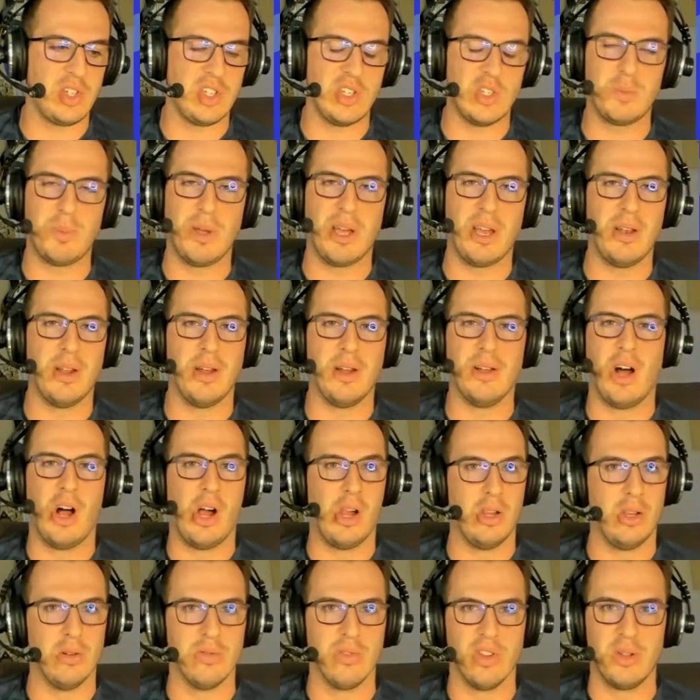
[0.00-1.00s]
She's been
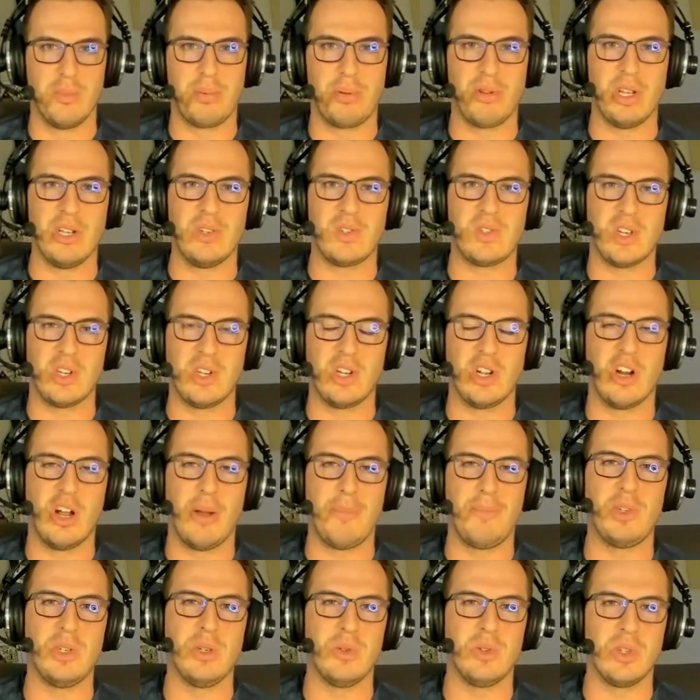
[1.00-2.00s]
all over the place in
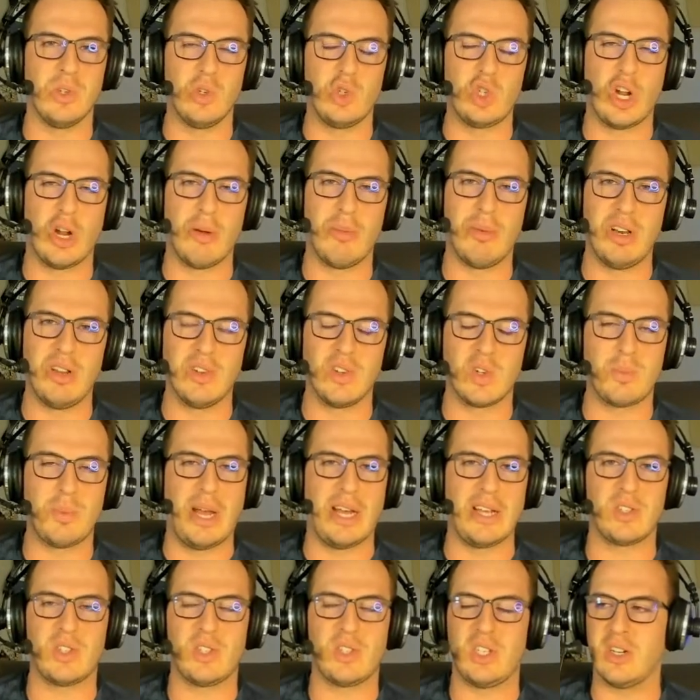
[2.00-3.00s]
Europe. She was in Germany this
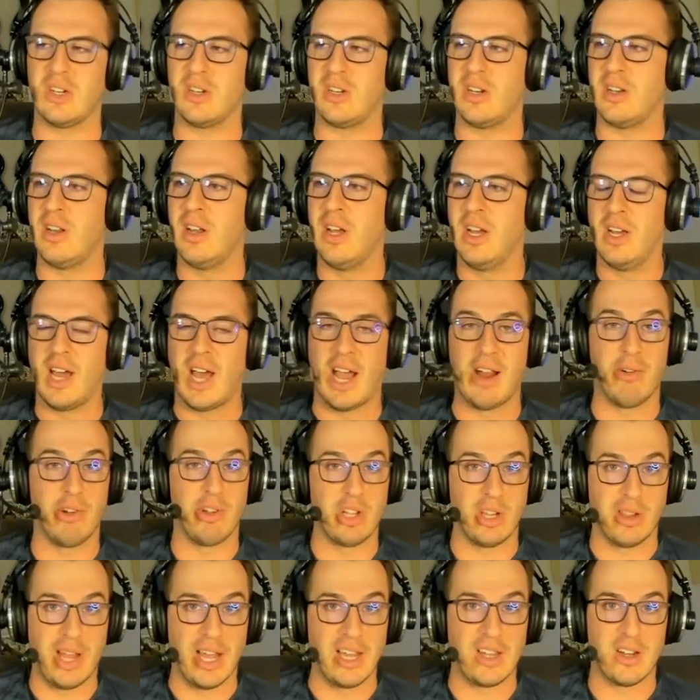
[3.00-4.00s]
past year, and I
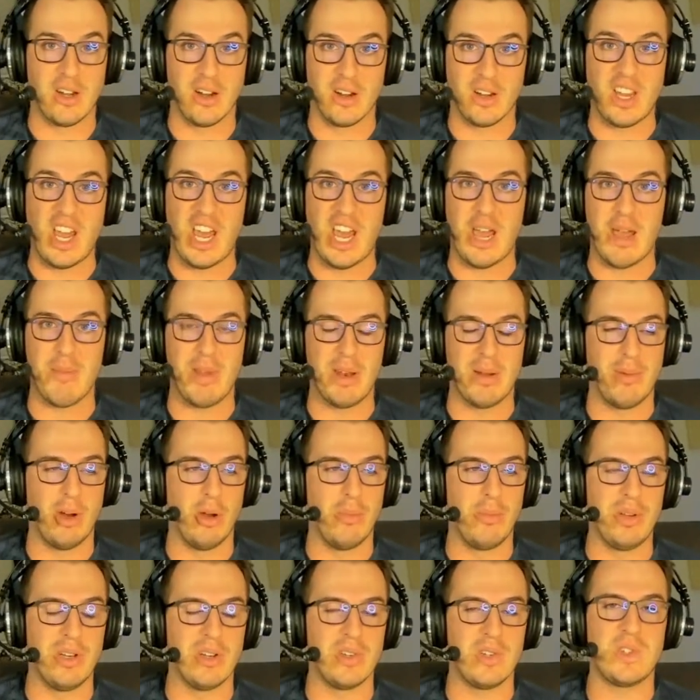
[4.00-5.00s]
really like her game, and I'm
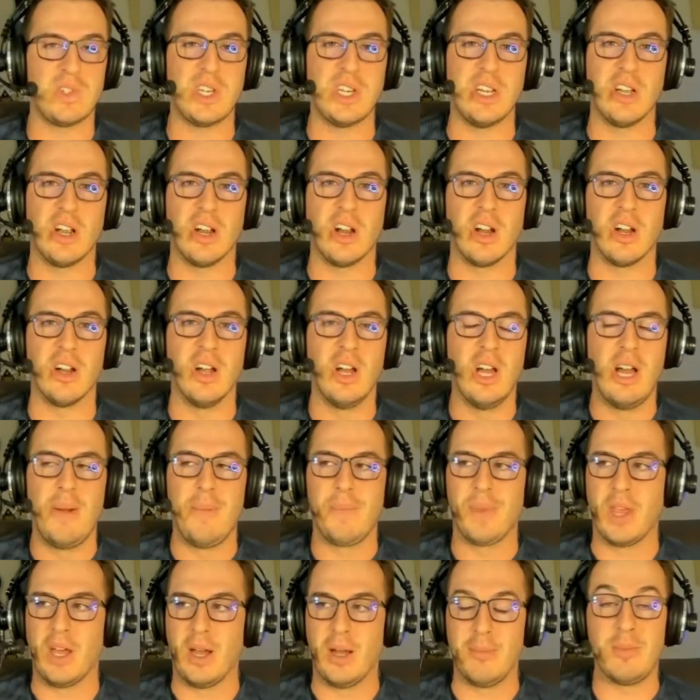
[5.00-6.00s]
hoping to see her
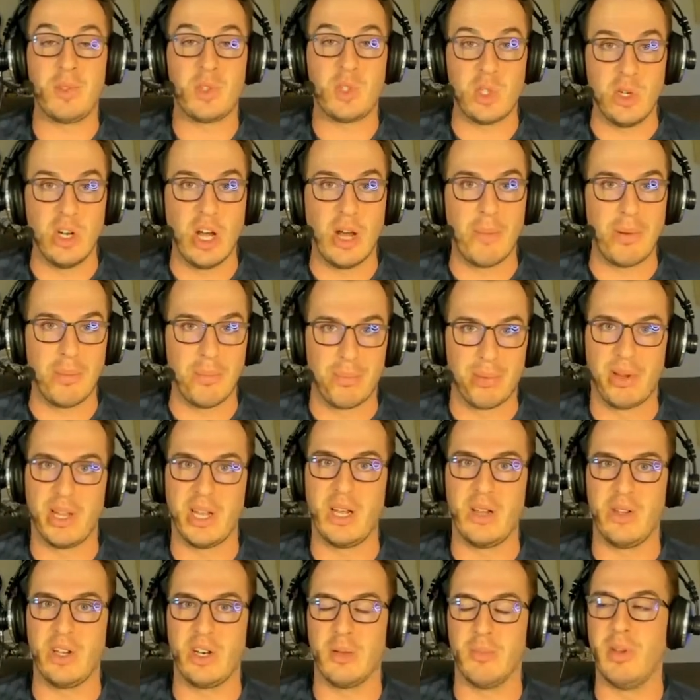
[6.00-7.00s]
suit up and play
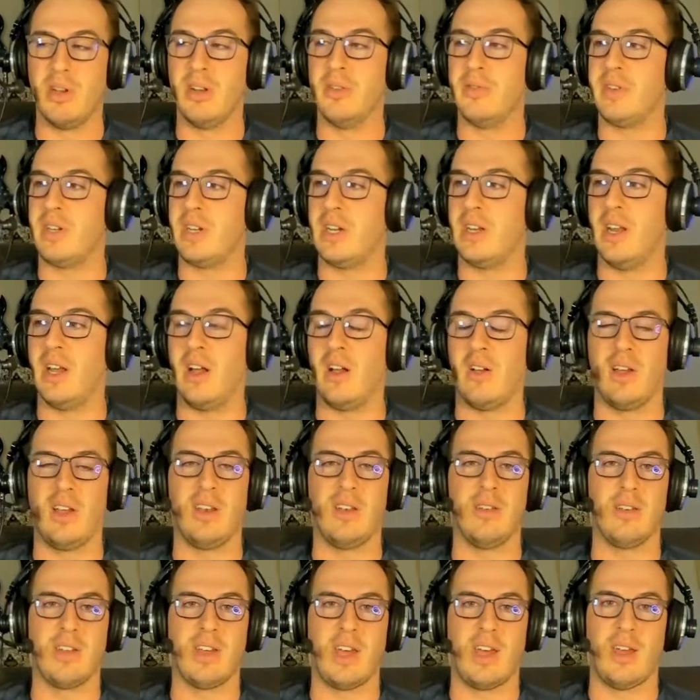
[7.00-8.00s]
a little bit of VNL,
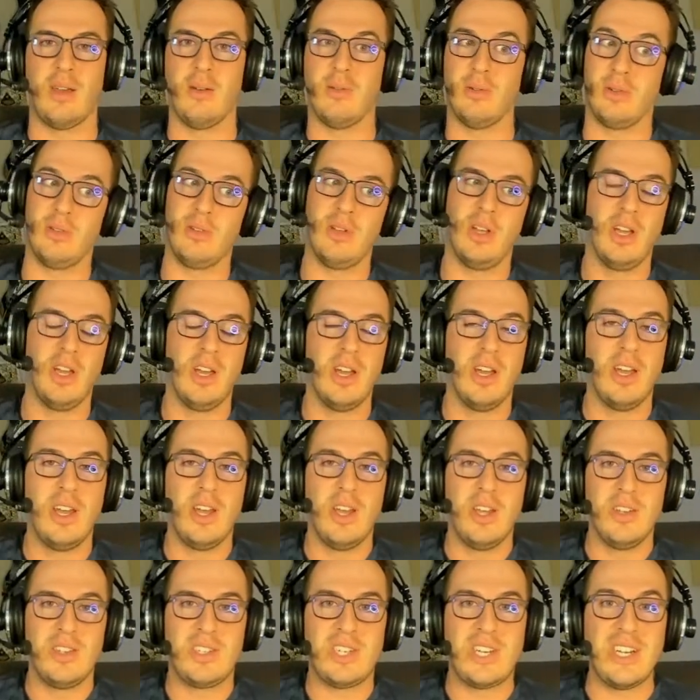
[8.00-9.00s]
and I will
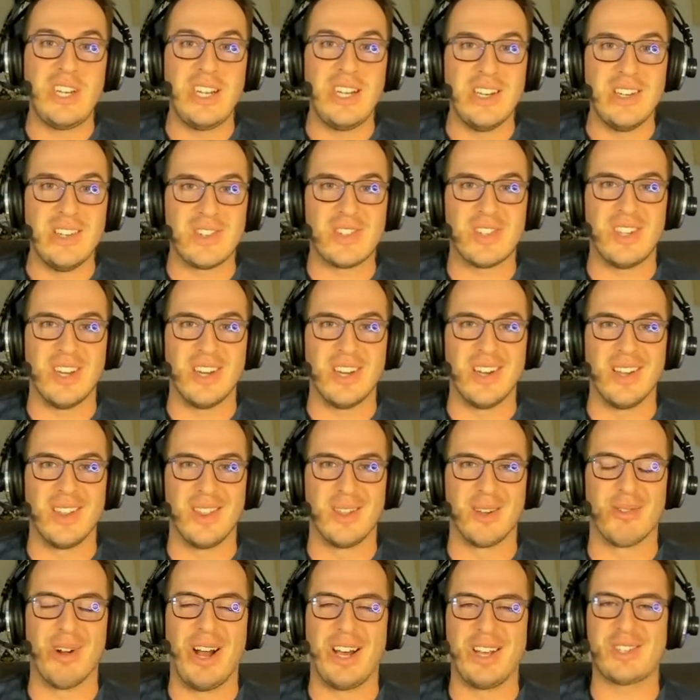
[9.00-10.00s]
tease the
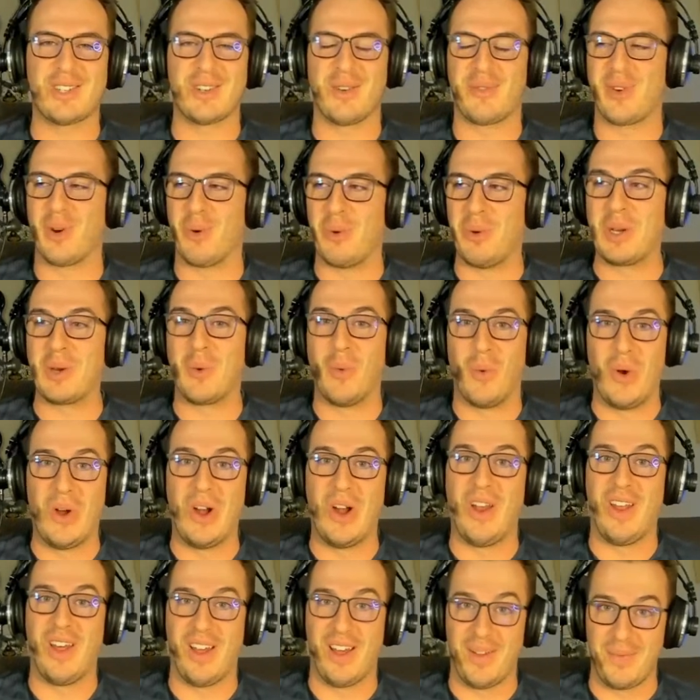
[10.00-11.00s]
roster for week
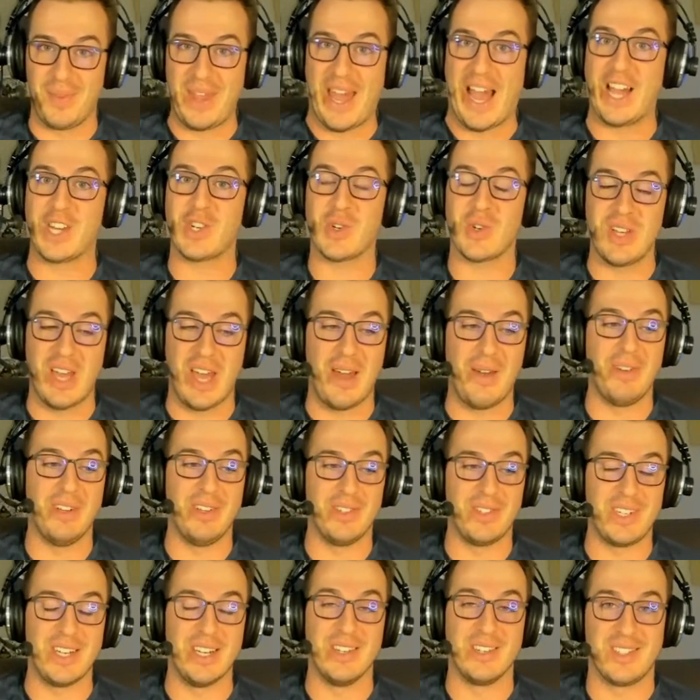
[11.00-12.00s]
1. Ashley
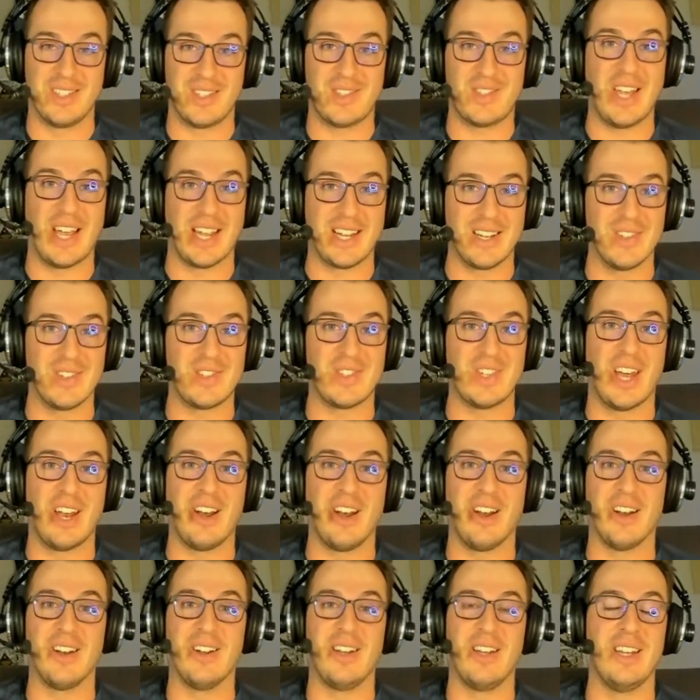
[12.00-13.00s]
Evans is the second
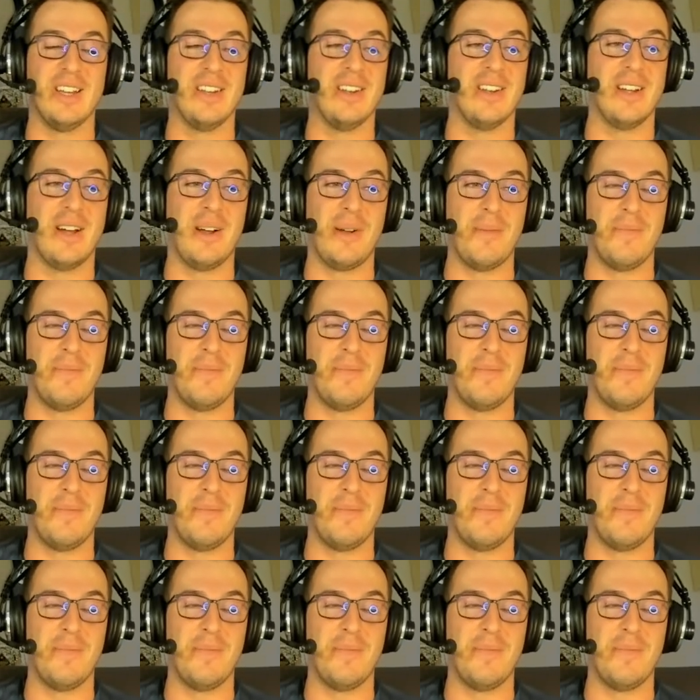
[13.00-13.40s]
setter in